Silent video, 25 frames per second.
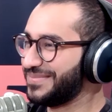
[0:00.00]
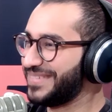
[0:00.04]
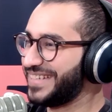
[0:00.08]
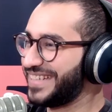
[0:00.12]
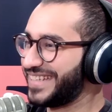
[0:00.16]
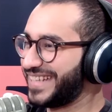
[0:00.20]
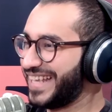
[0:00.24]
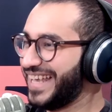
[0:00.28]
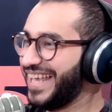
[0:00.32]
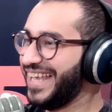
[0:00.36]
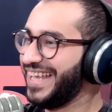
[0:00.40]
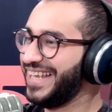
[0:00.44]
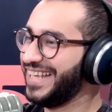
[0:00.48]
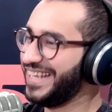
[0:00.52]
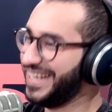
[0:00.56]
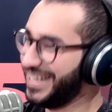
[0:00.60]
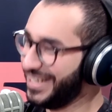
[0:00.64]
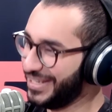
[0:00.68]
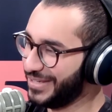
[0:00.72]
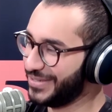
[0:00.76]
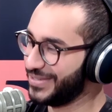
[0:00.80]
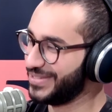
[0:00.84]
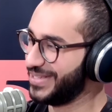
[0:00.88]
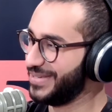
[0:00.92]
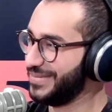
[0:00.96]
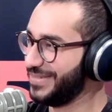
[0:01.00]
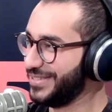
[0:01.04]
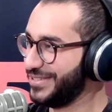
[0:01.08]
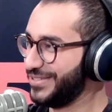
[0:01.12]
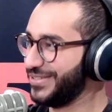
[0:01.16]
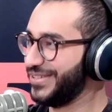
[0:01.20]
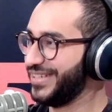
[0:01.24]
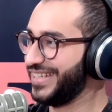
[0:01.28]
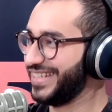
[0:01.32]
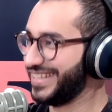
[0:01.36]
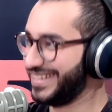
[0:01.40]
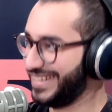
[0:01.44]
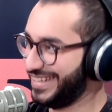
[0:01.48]
but he knows I'm
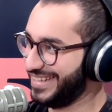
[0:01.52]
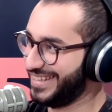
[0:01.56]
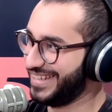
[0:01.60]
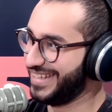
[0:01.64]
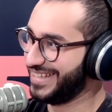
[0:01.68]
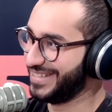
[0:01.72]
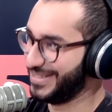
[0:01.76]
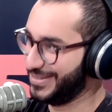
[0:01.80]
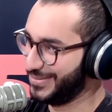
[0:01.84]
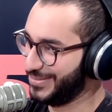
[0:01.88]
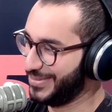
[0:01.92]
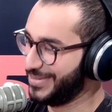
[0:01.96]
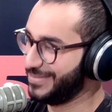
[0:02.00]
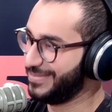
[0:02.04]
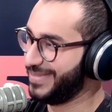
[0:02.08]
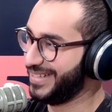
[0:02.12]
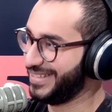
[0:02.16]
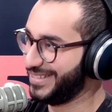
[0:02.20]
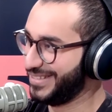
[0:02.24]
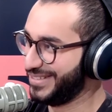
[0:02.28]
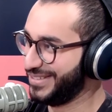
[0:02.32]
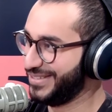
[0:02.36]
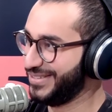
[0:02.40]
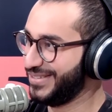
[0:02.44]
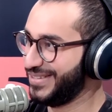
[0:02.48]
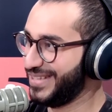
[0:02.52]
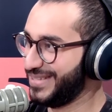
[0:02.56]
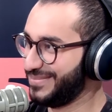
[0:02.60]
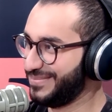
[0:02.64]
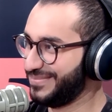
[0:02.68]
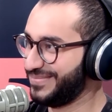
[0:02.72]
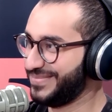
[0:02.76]
enjoying it, and that's what matters to them.